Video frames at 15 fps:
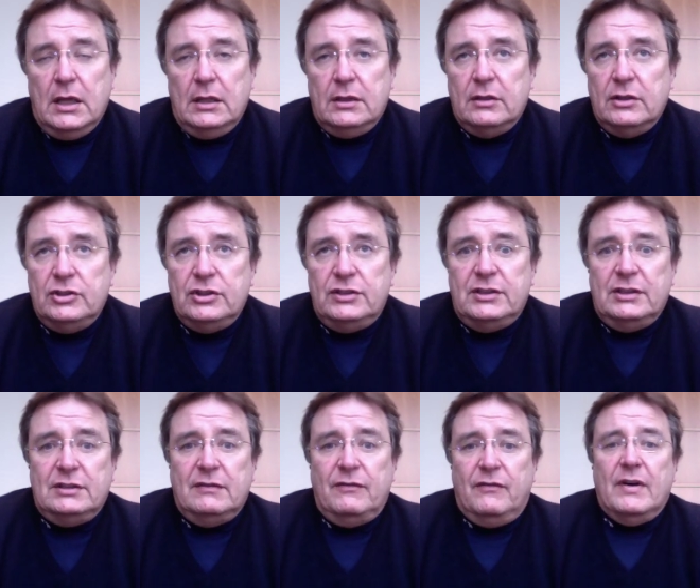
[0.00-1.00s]
the
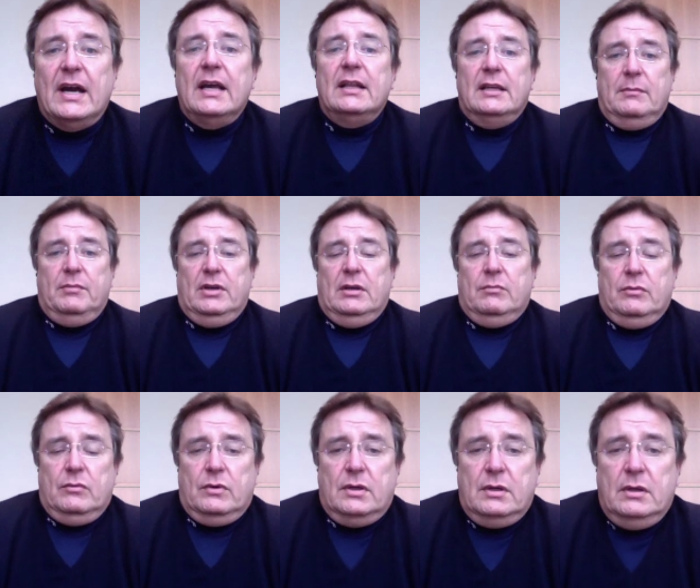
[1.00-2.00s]
logistics of filing
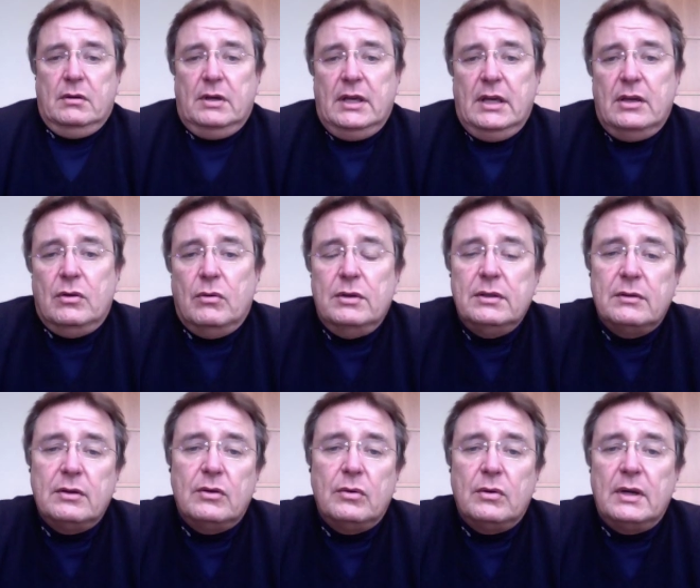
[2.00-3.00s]
paperwork. Okay, going to
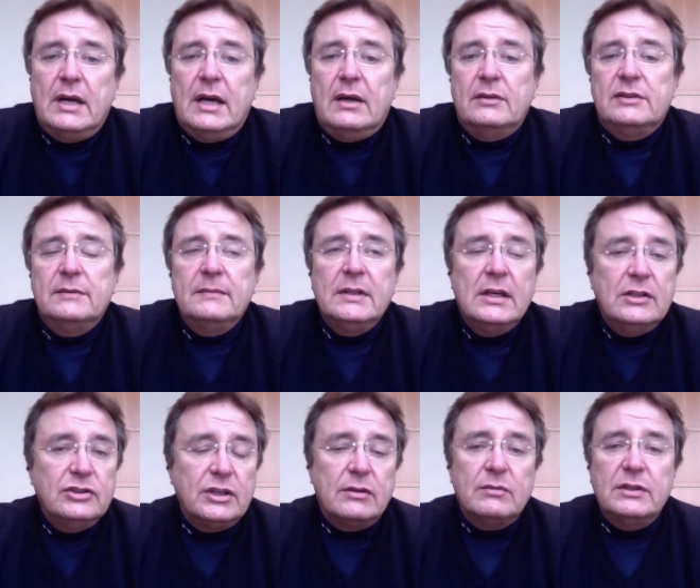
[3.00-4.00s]
the courthouse,
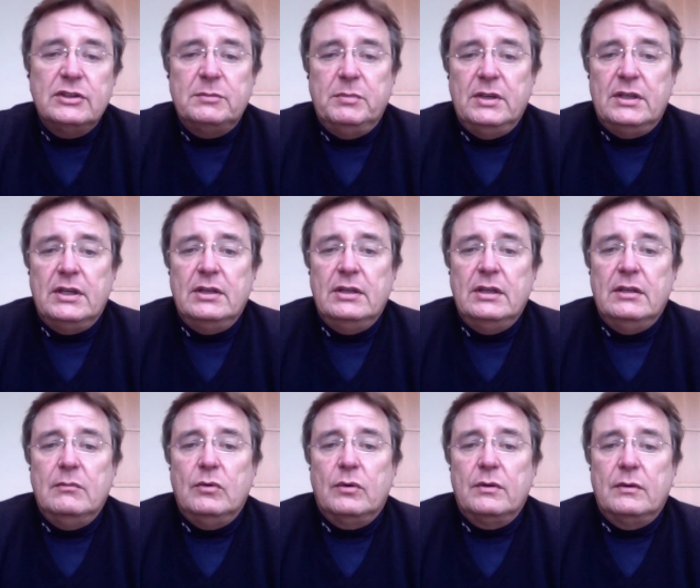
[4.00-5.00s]
generally speaking, you
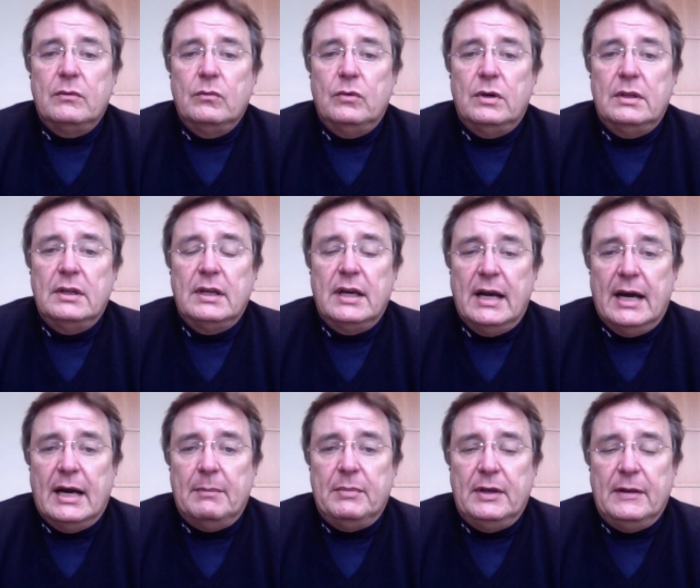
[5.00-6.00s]
need more than one
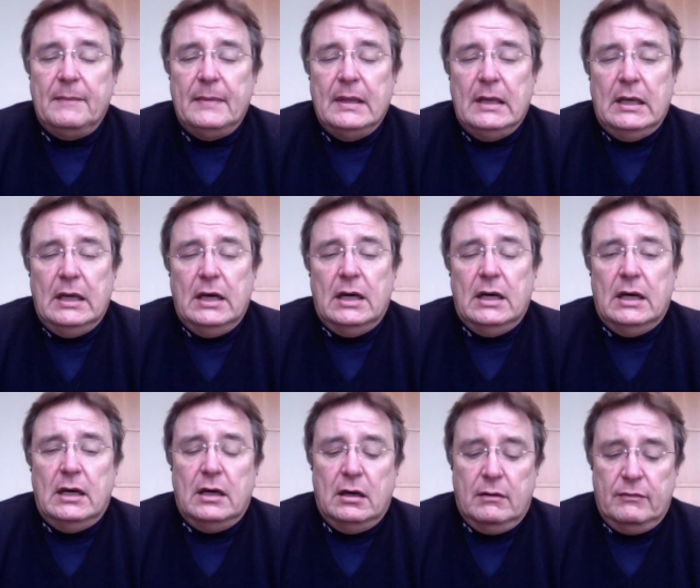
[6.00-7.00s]
copy
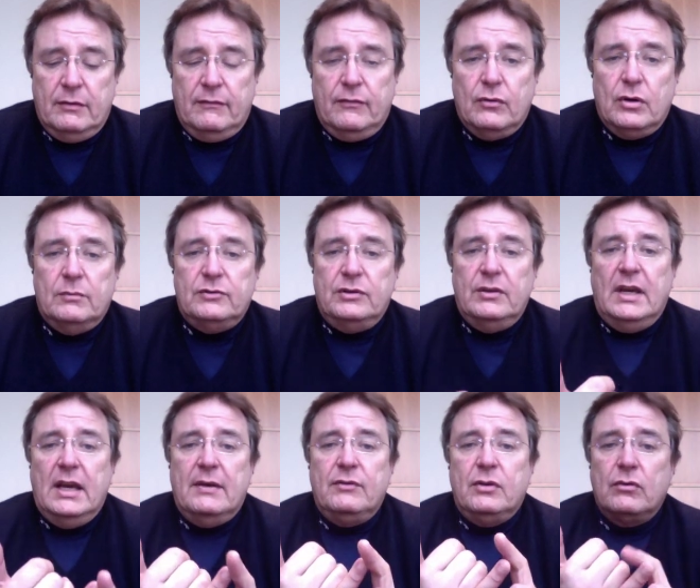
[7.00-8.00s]
of the form. So
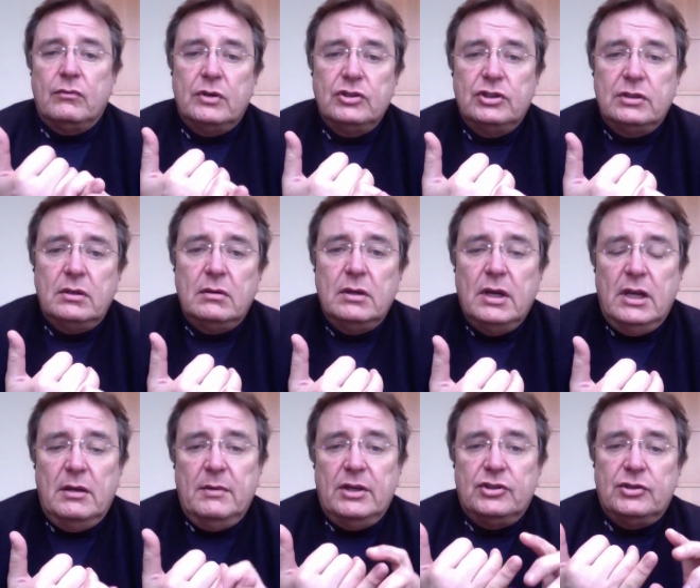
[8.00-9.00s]
you have your original,
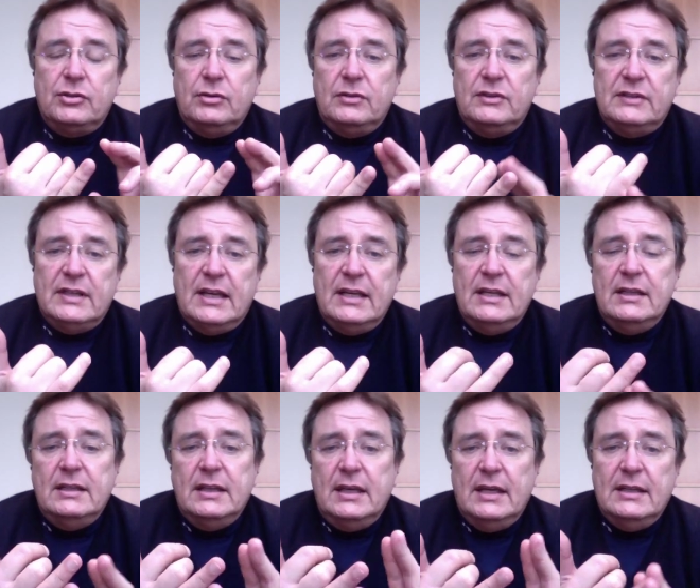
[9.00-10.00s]
make sure you sign
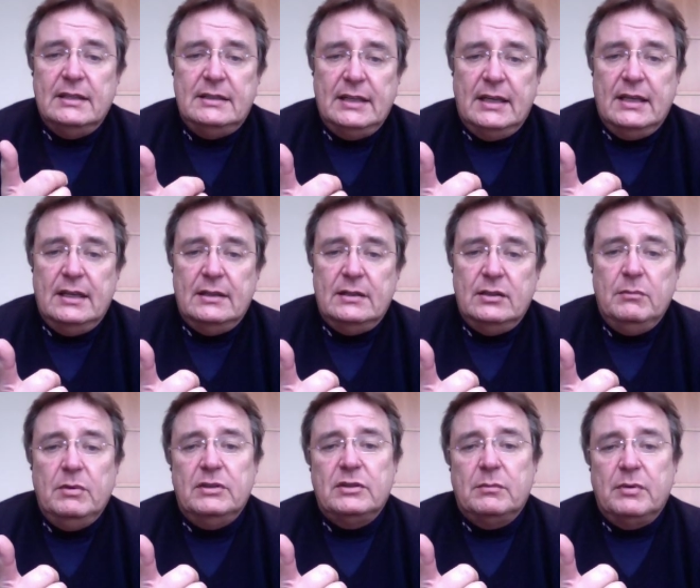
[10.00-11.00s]
it and date it. You'd
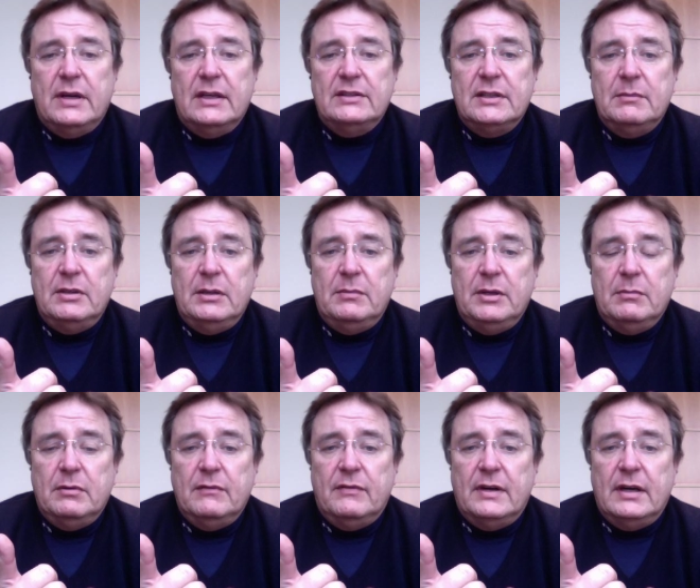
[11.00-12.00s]
be surprised how many
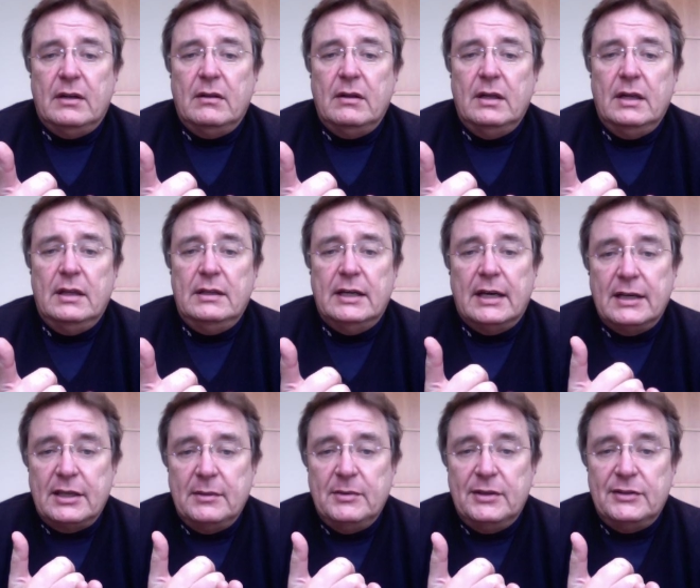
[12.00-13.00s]
people file
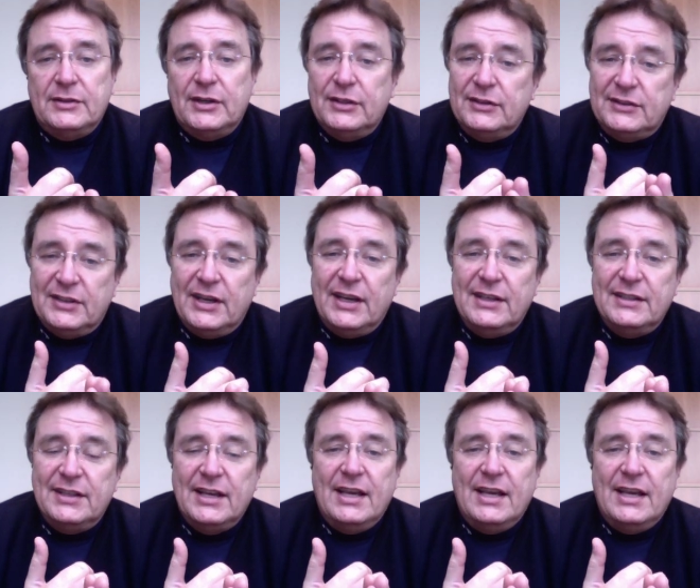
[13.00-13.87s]
documents unsigned.